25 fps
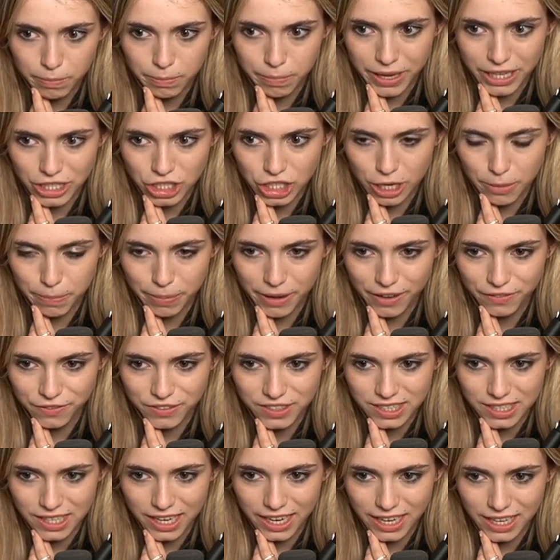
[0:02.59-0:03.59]
Bishop f
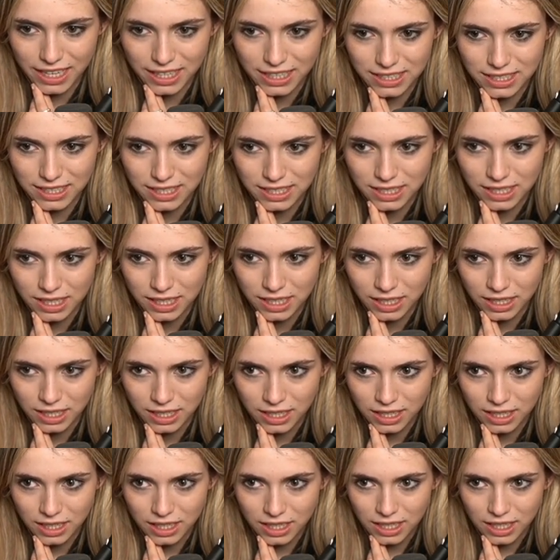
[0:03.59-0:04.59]
six.
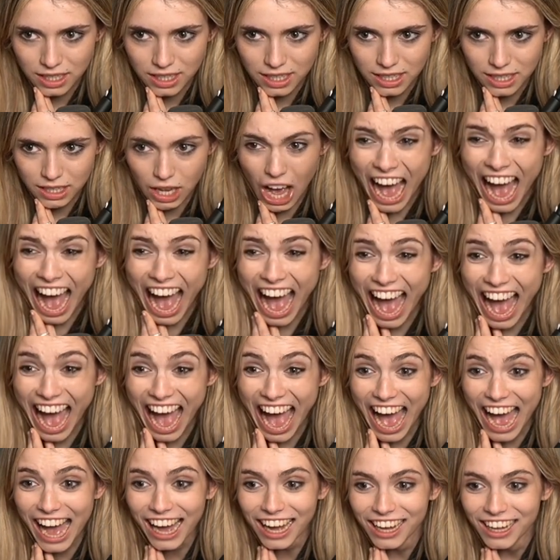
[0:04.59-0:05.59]

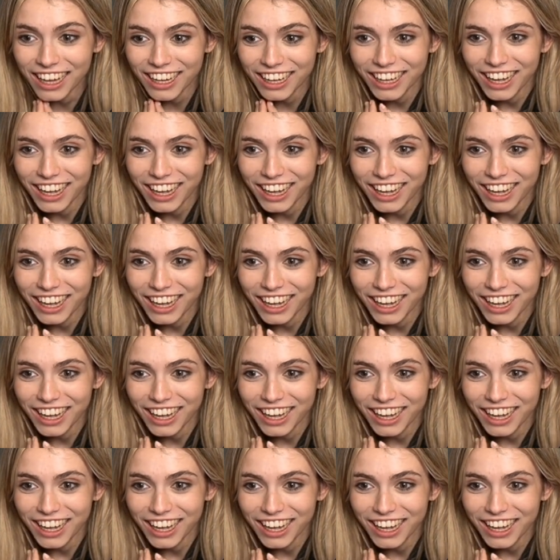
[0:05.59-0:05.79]
Ah!